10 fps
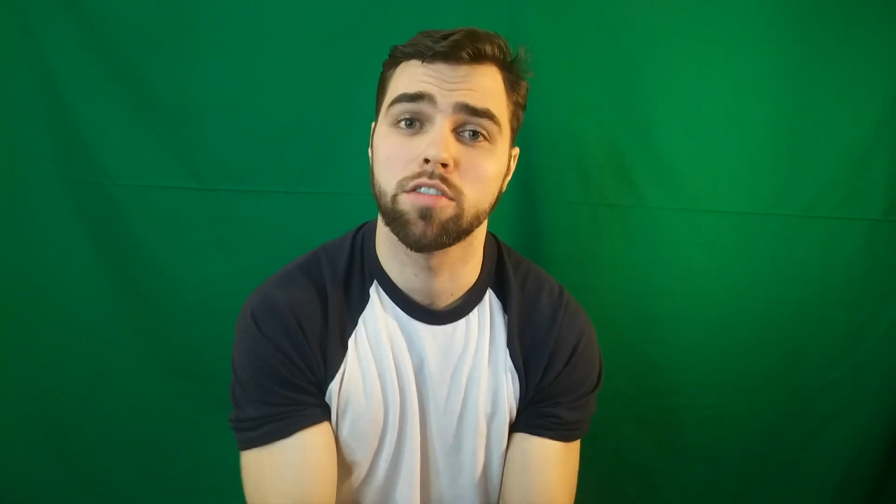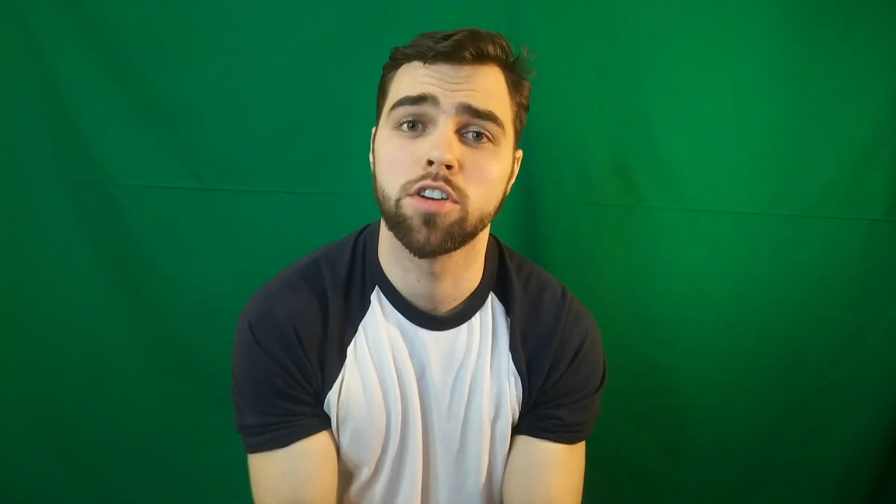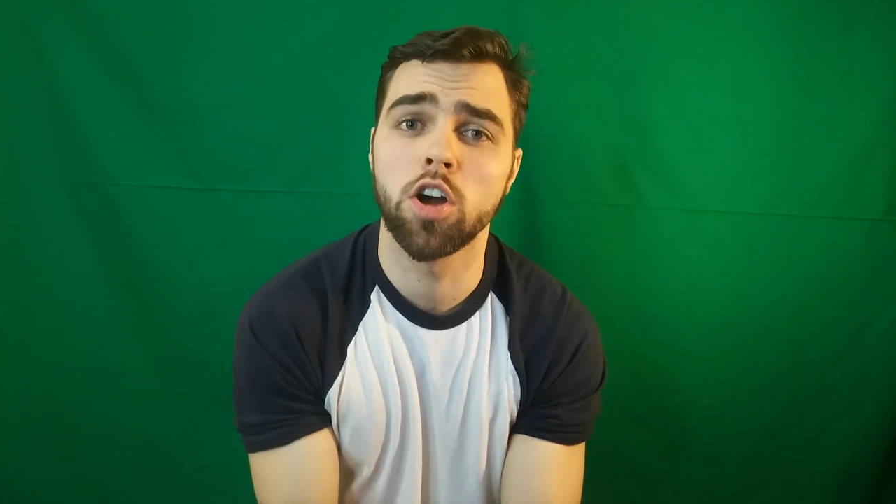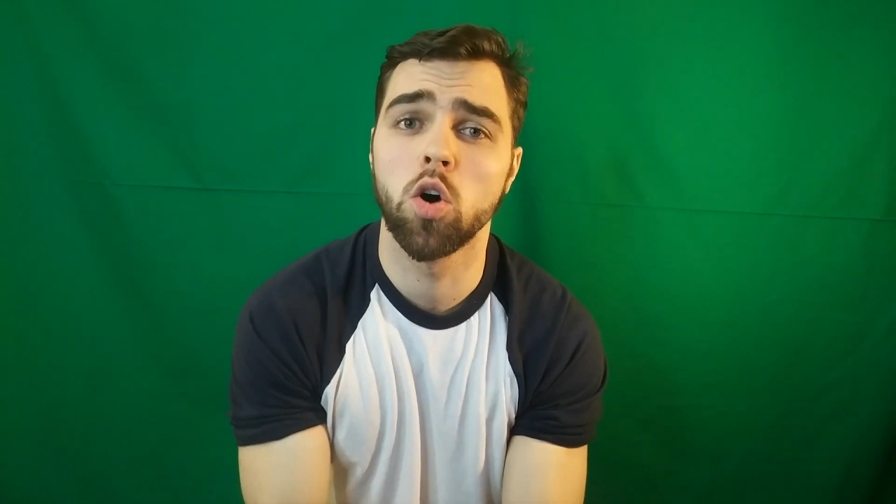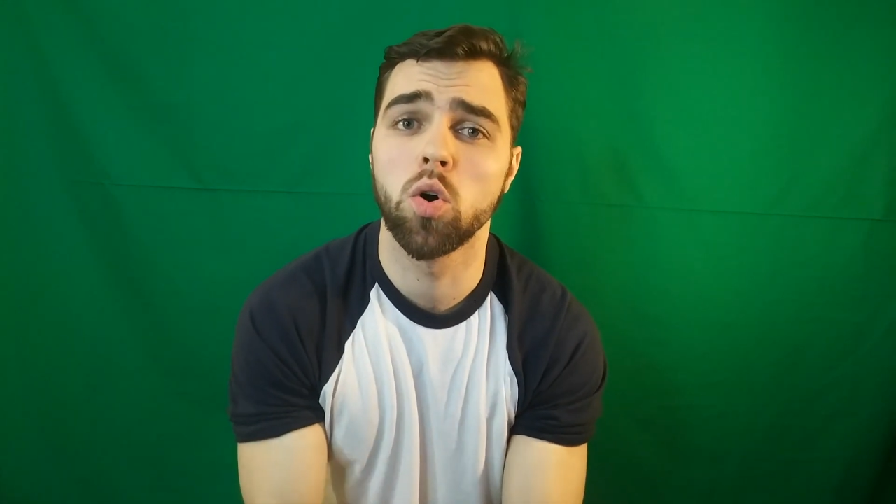
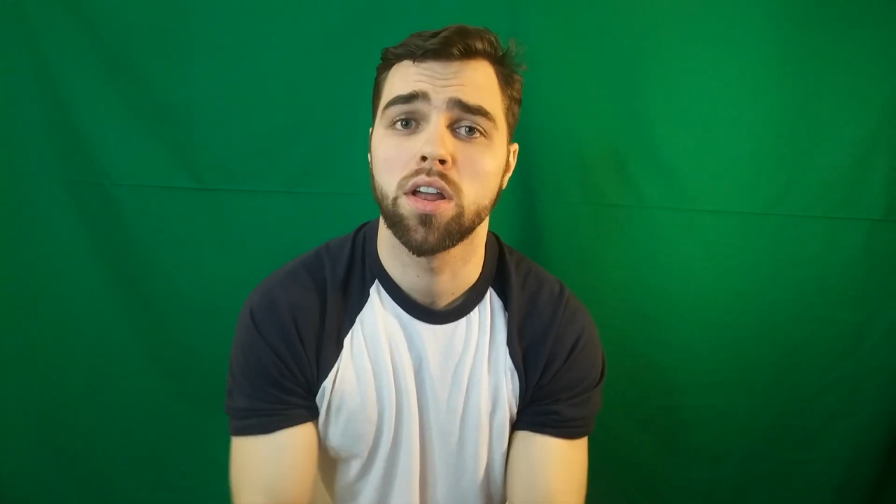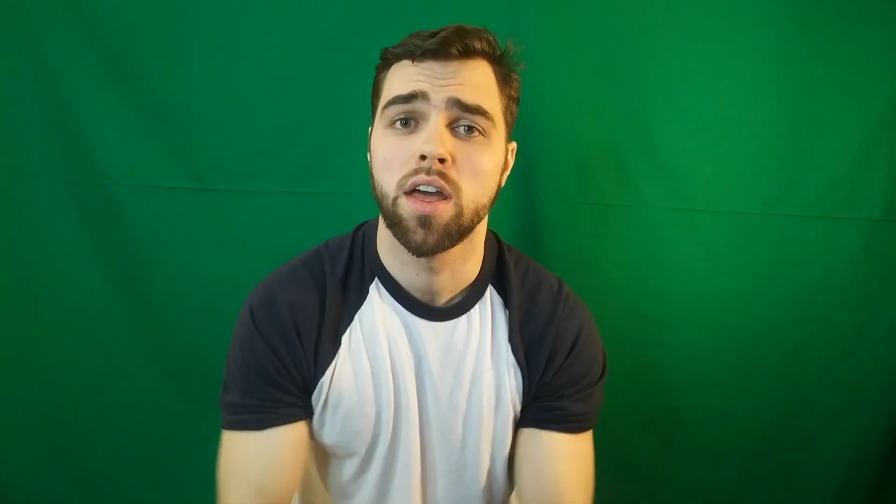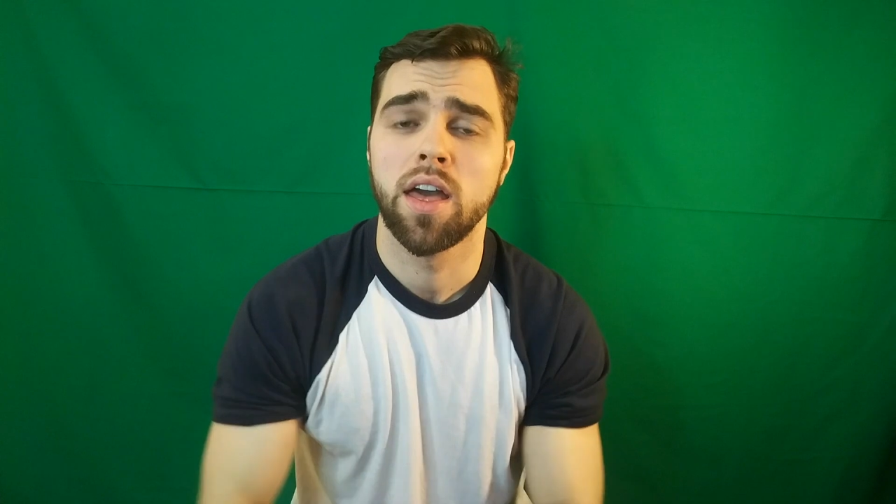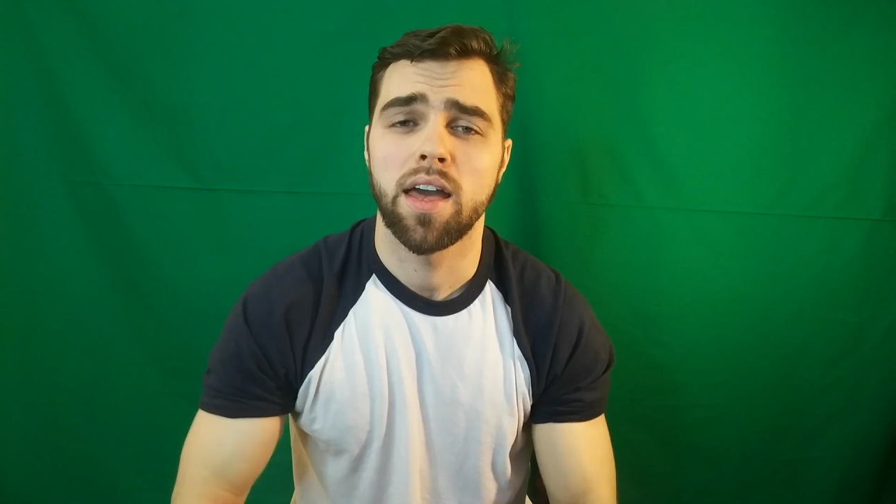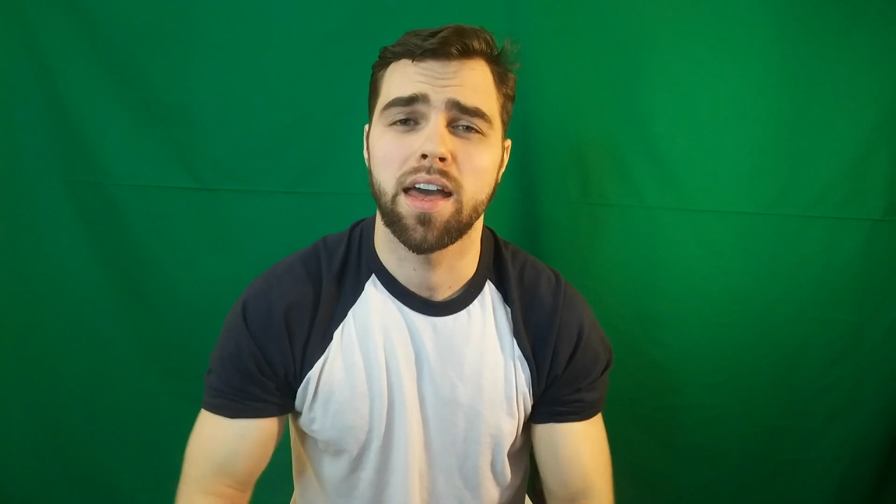note.
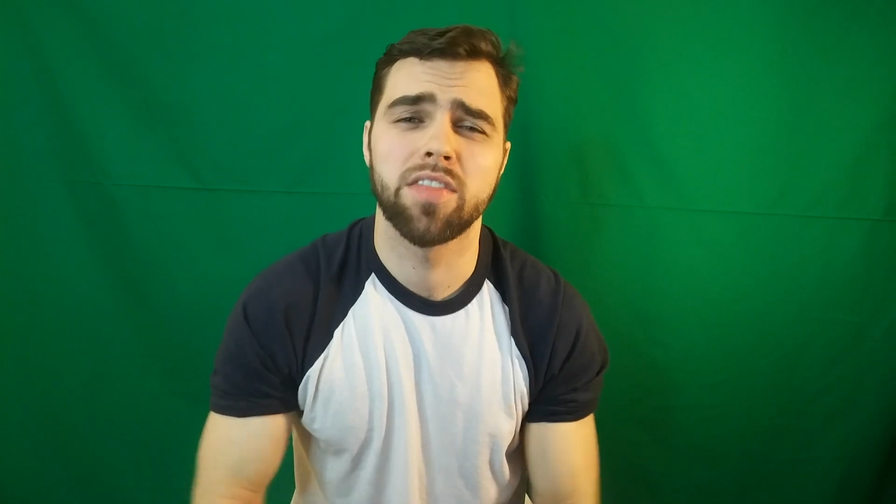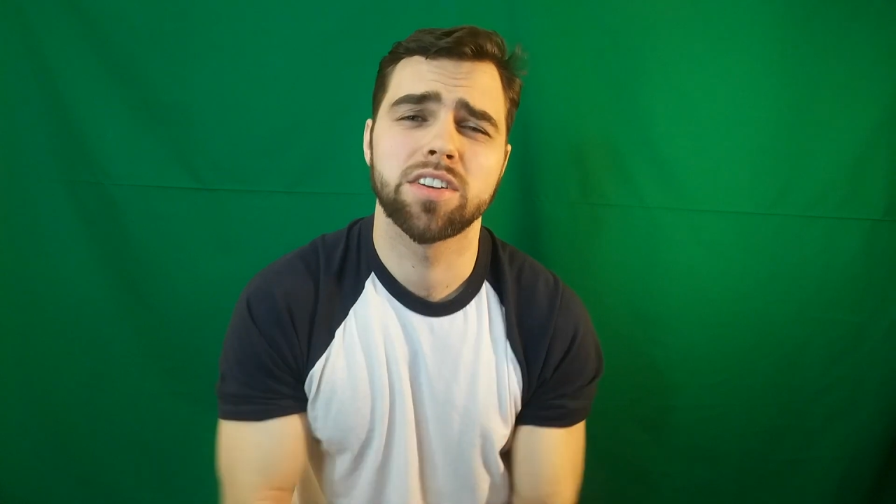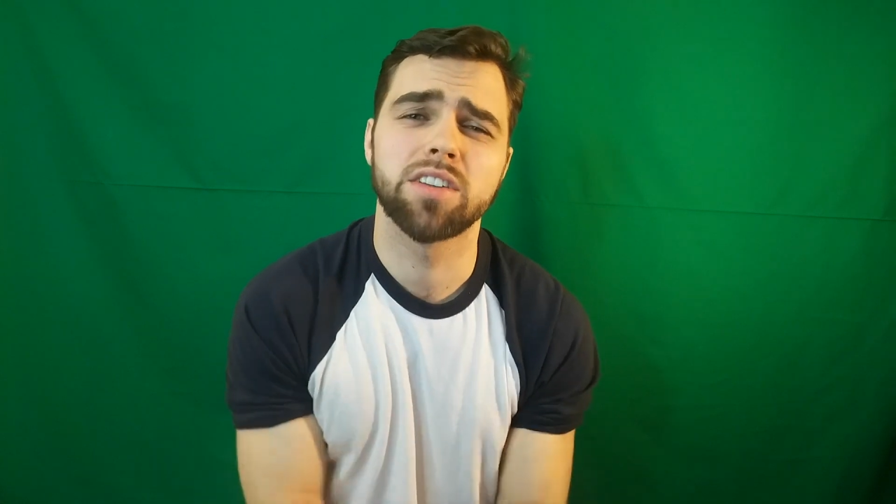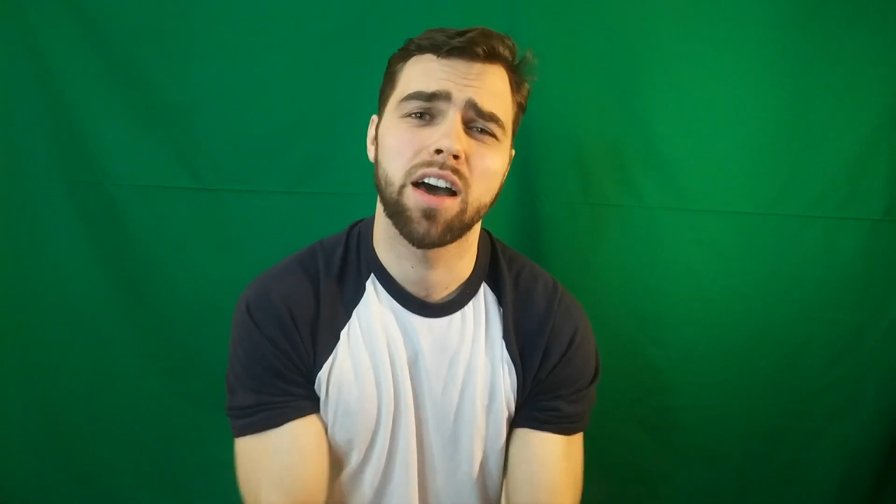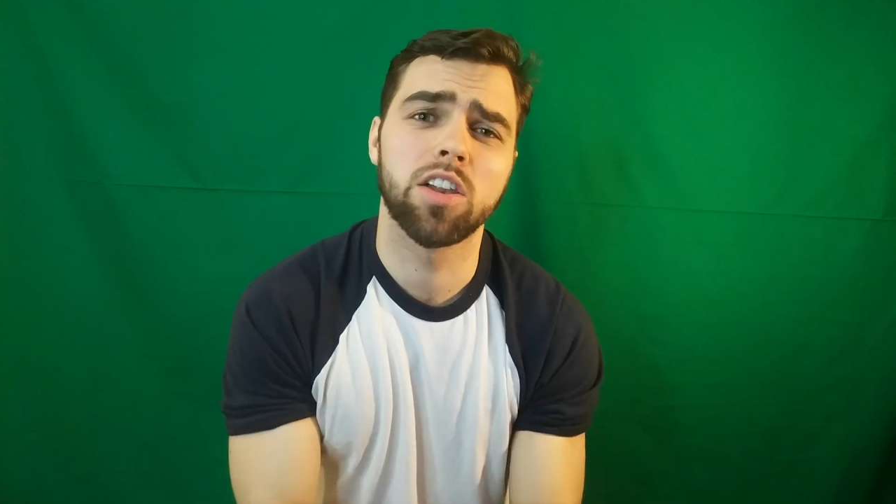And the
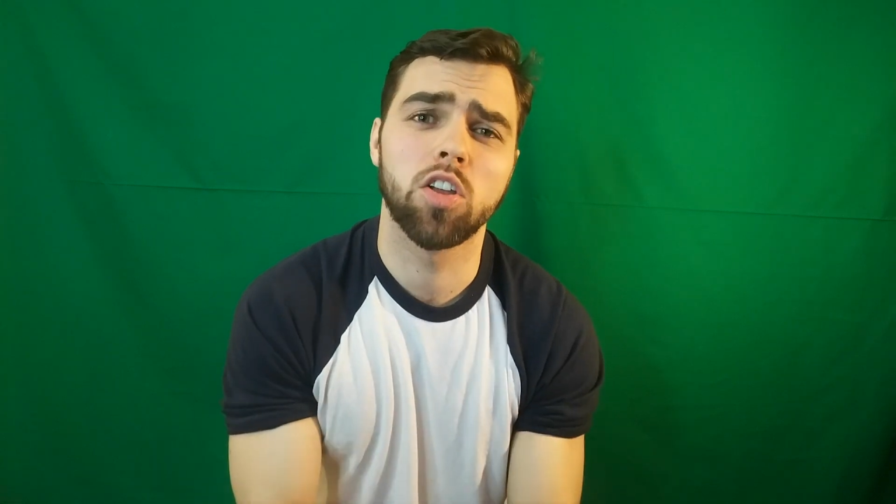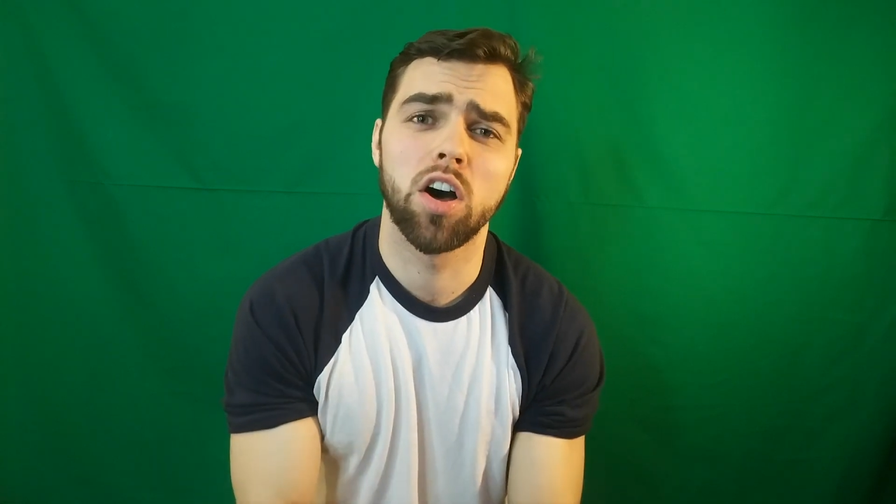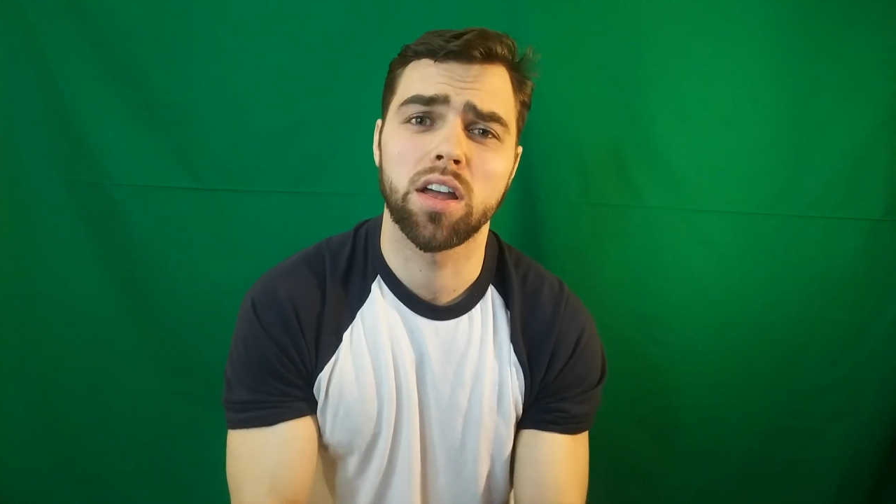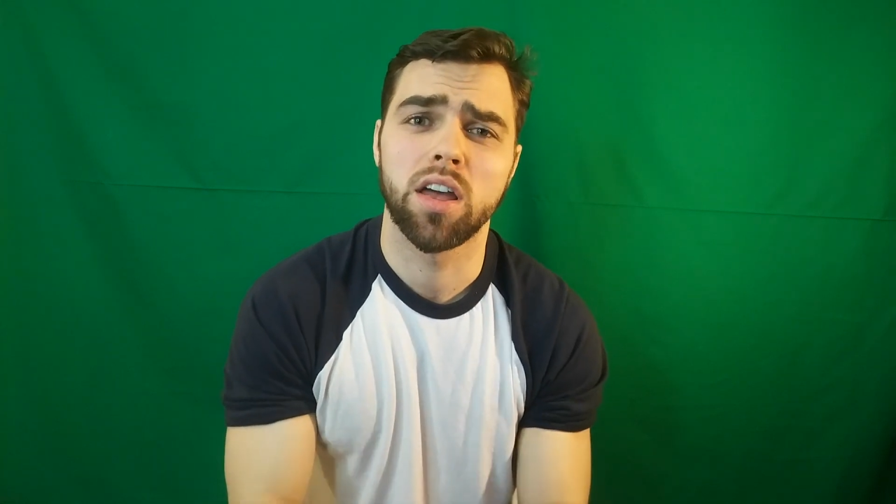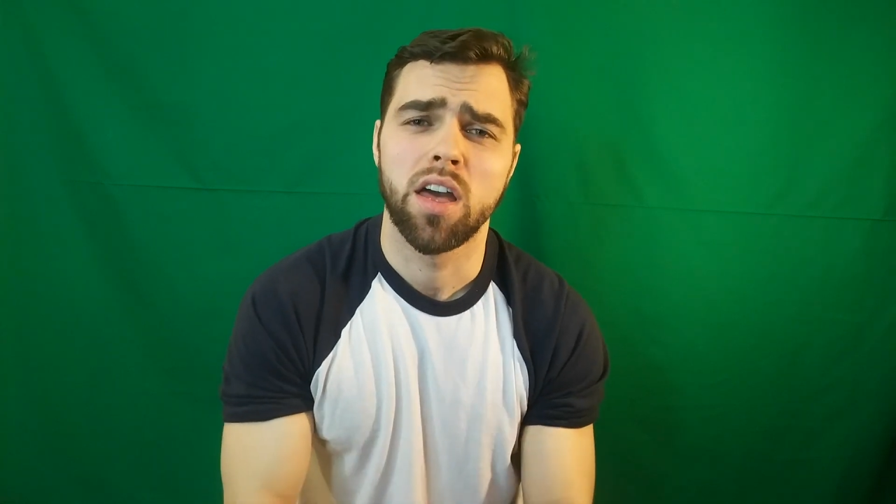dialogue,